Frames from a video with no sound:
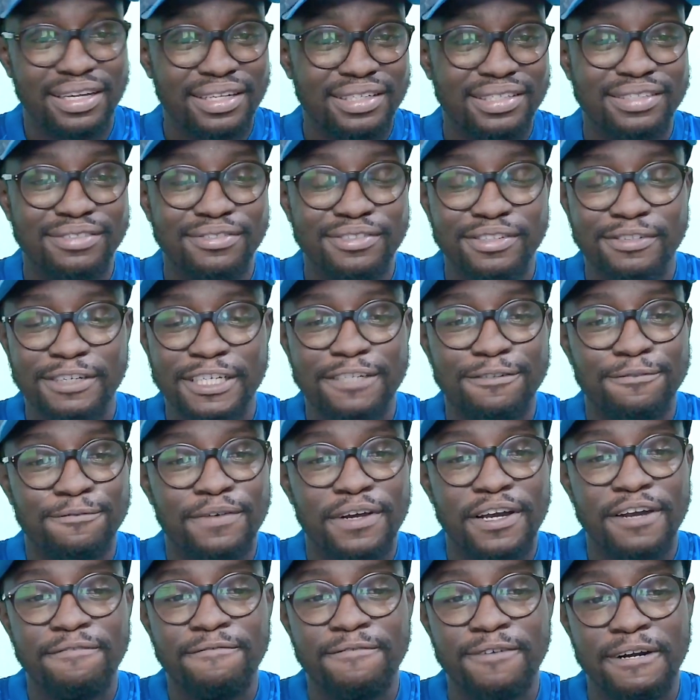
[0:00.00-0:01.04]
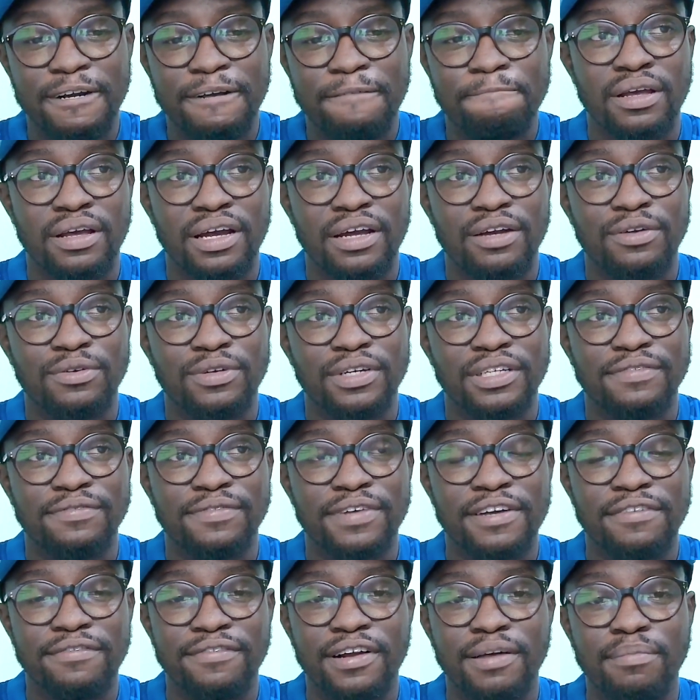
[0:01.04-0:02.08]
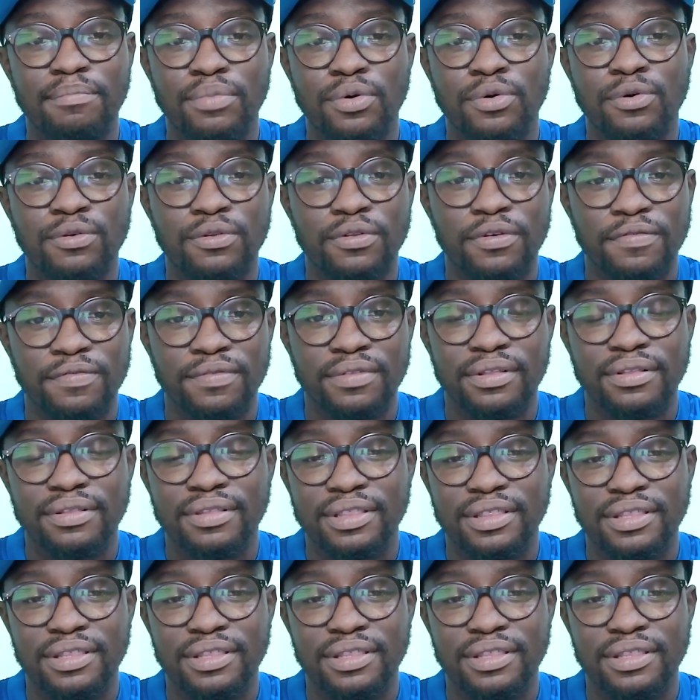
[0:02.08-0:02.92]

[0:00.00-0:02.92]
It's very I don't know. It's very bold of